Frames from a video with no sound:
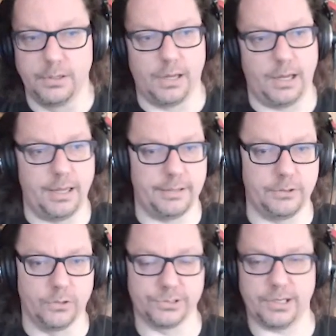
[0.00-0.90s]
And
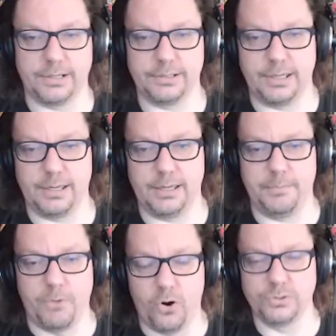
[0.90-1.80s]
those are the
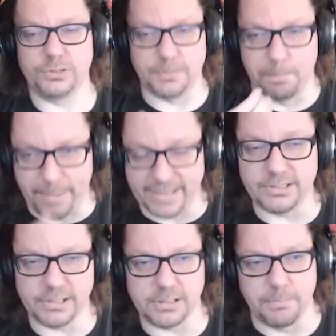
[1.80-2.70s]
most
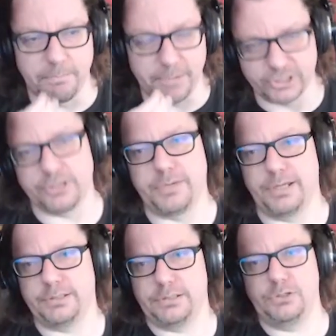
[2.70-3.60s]
basic
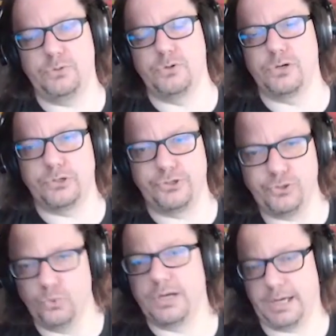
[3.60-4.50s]
measurements you
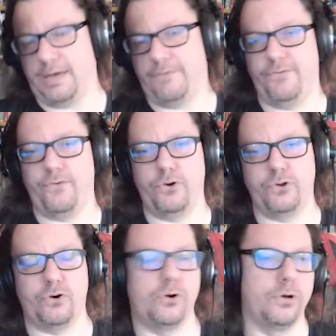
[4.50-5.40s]
should have for
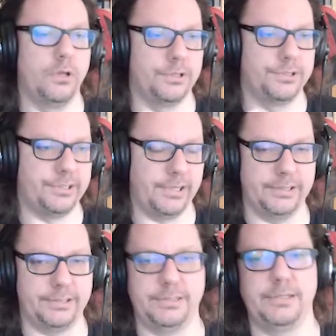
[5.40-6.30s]
your
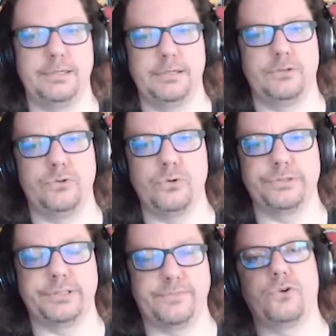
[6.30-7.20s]
CI/CD
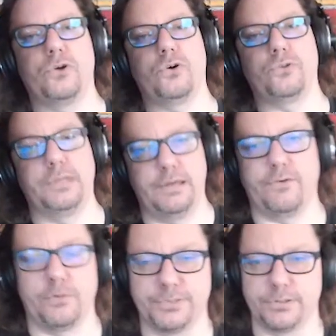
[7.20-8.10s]
tools, for your
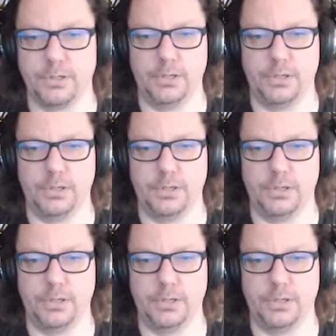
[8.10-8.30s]
DevOps